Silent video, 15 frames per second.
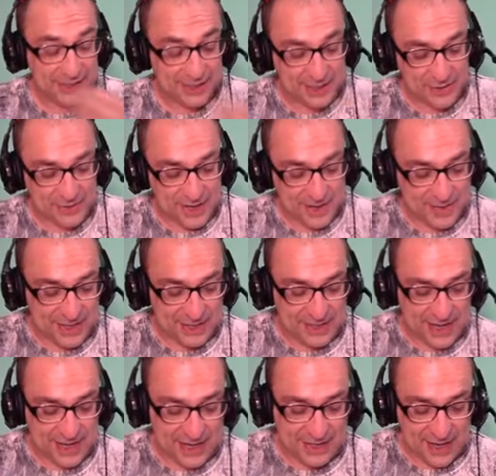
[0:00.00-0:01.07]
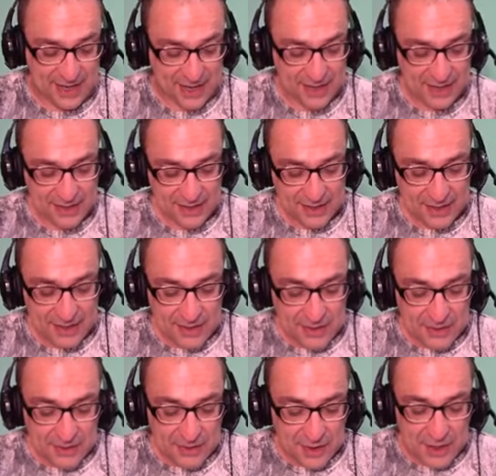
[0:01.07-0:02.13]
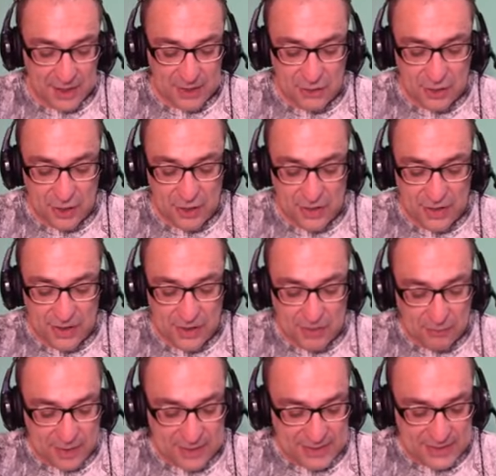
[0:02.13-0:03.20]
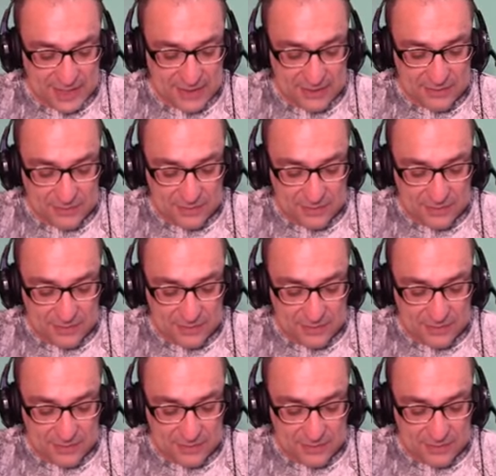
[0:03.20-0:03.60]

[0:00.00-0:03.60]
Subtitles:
You know what I mean? And, he runs in,